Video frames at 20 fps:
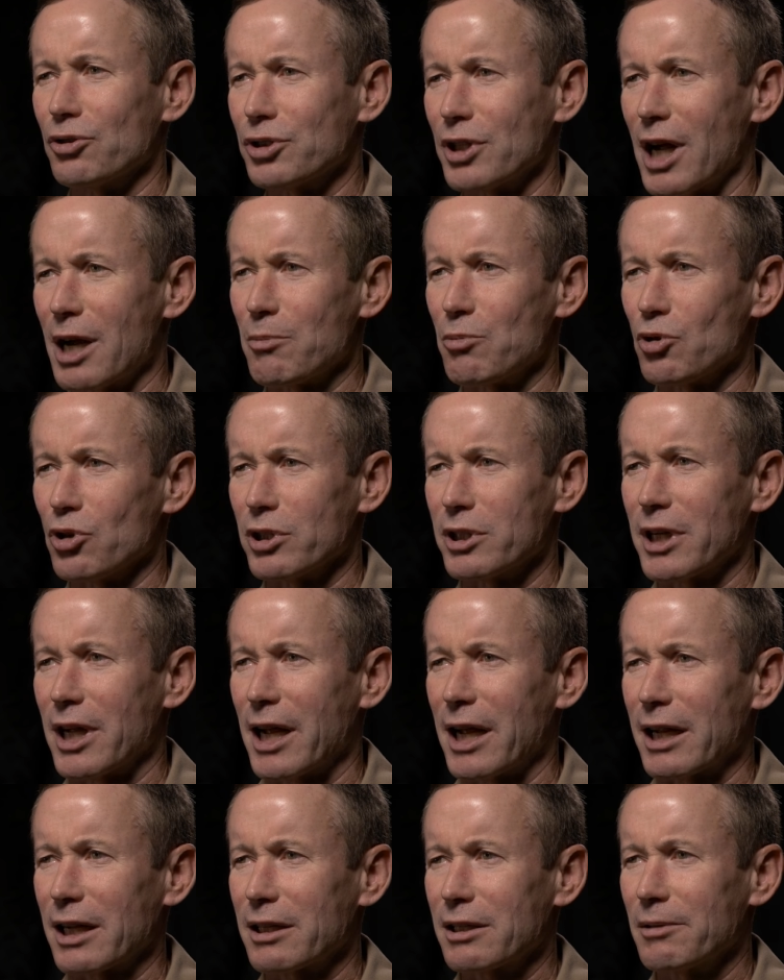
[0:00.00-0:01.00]
under cyber
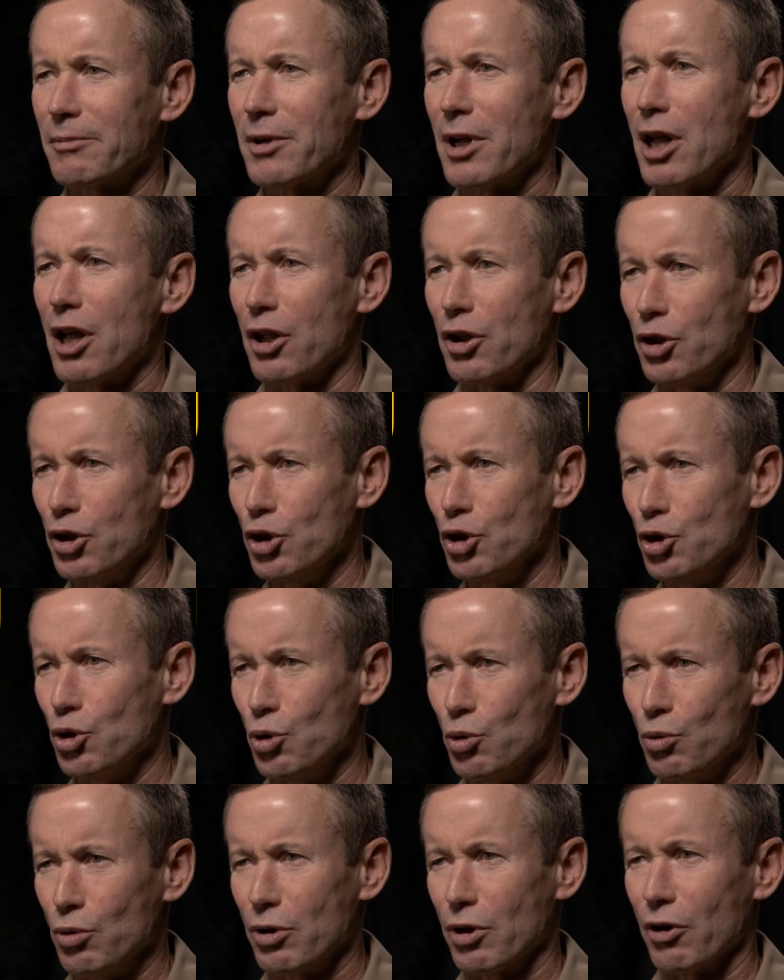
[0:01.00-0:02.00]
attack.
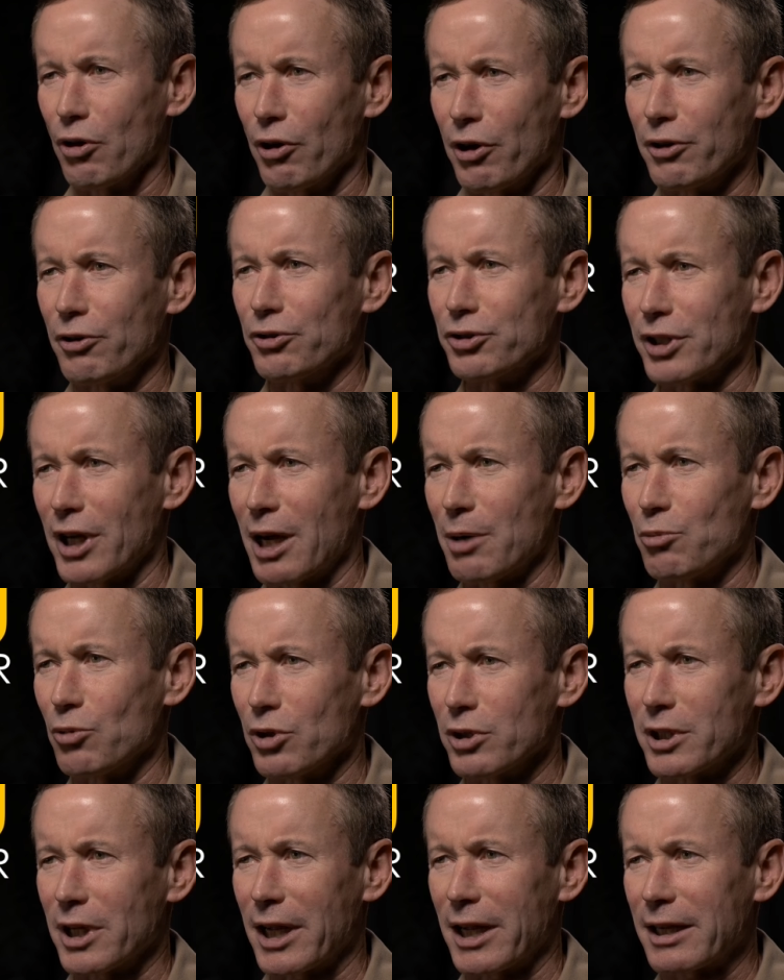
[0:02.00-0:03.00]
You are under
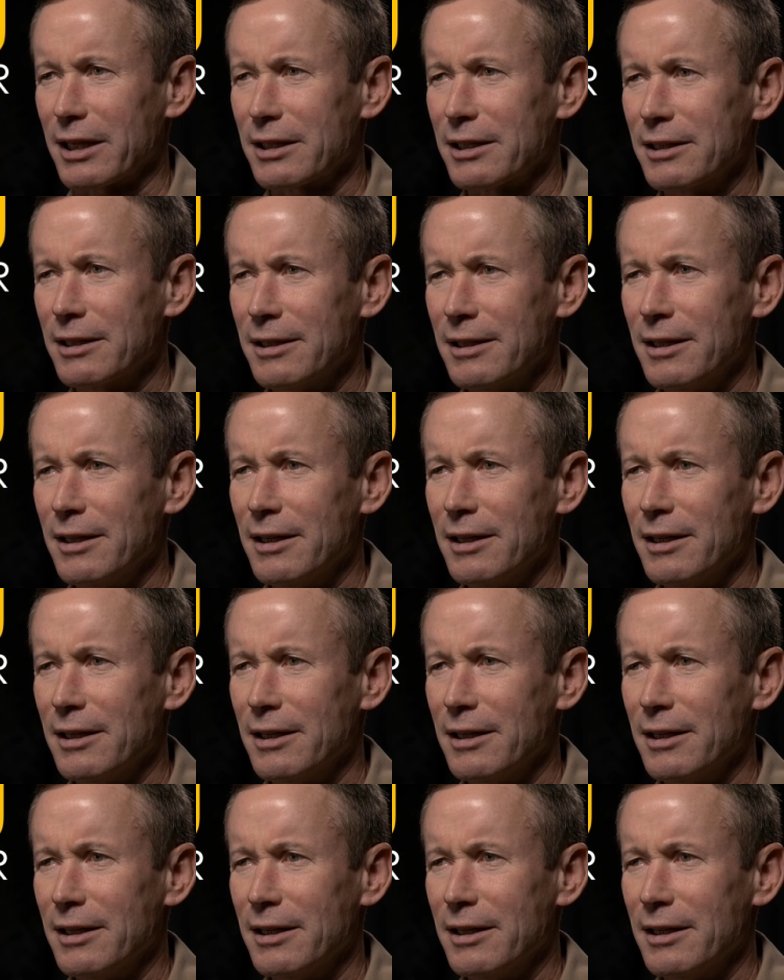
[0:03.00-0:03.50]
cyber attack.